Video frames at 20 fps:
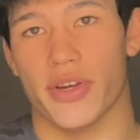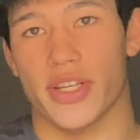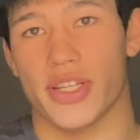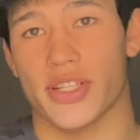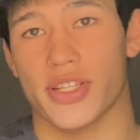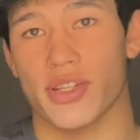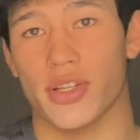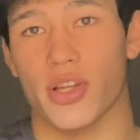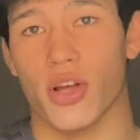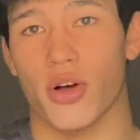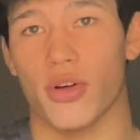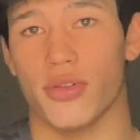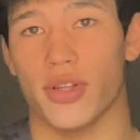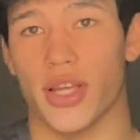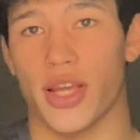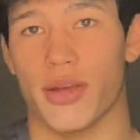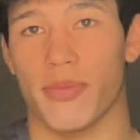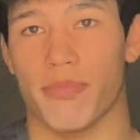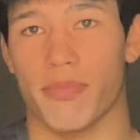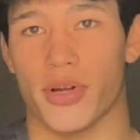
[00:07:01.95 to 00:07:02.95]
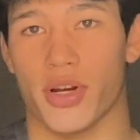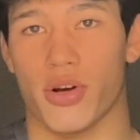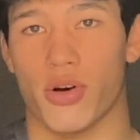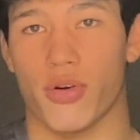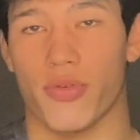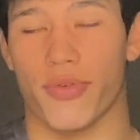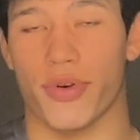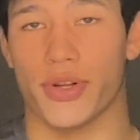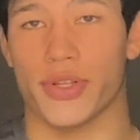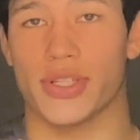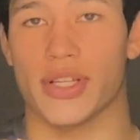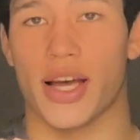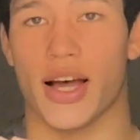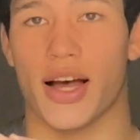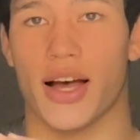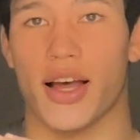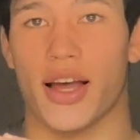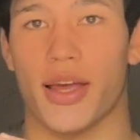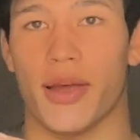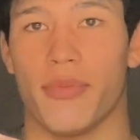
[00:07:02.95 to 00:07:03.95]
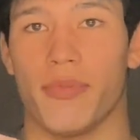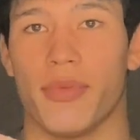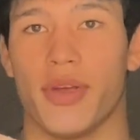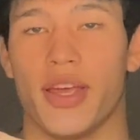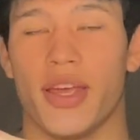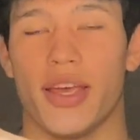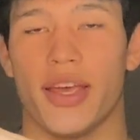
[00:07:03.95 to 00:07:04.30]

slowly, but over time,